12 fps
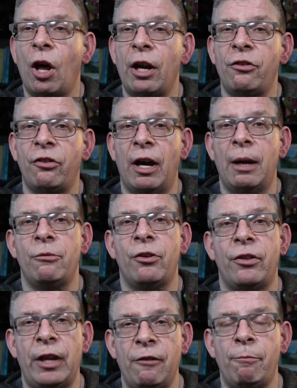A lot of times
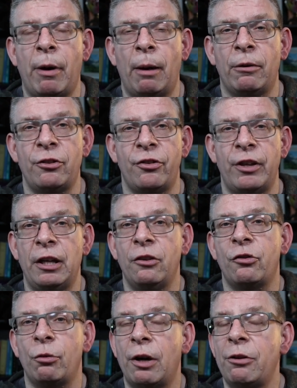that they've published
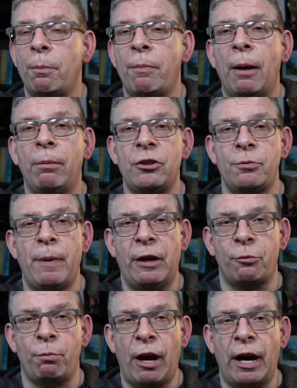things or other published
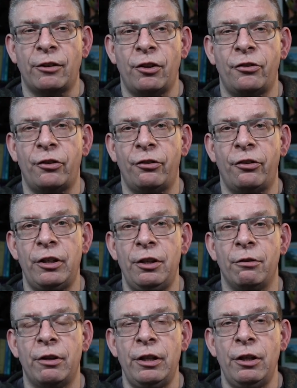best practices that
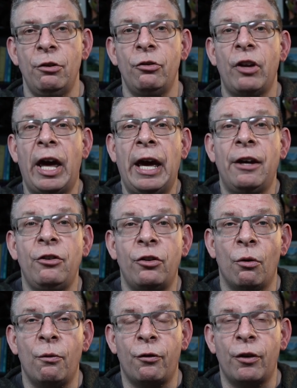you can use. And
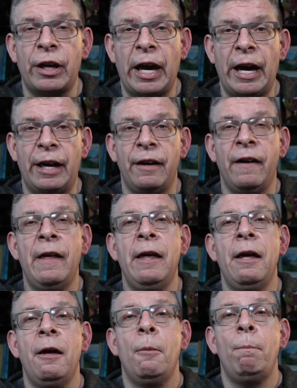don't forget,
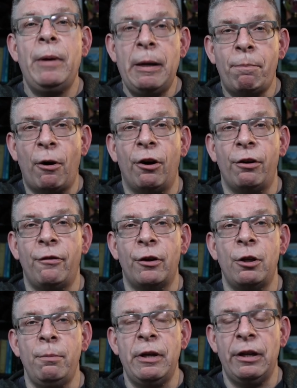be part of
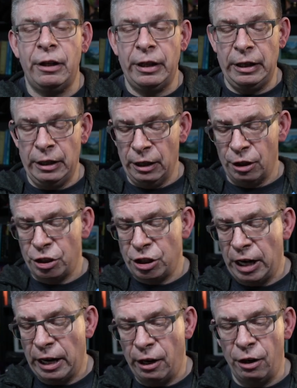a community.
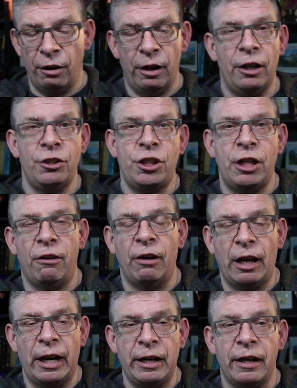Share and share
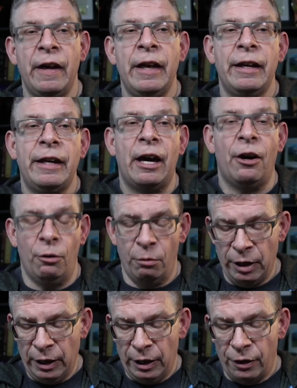alike.
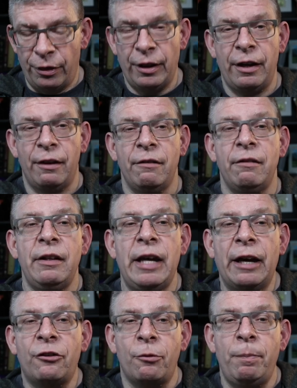Now, the
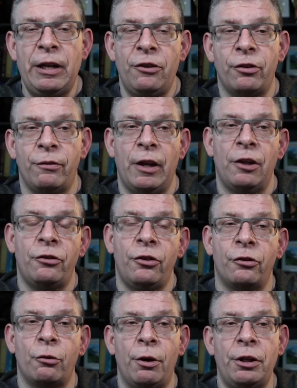next piece of this
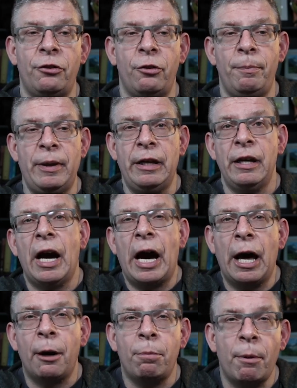is going to be
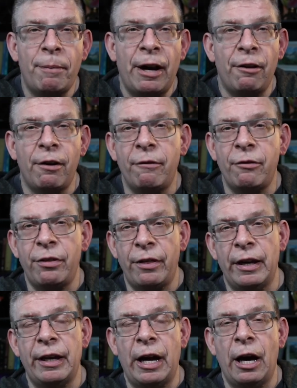how to prepare
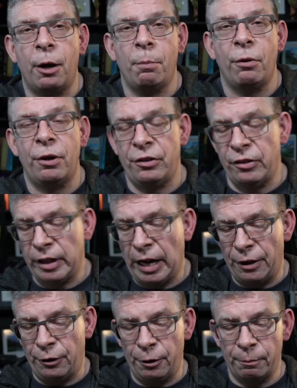everything and how to put it
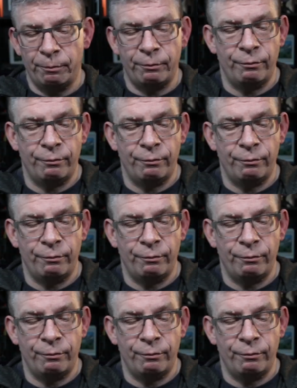together.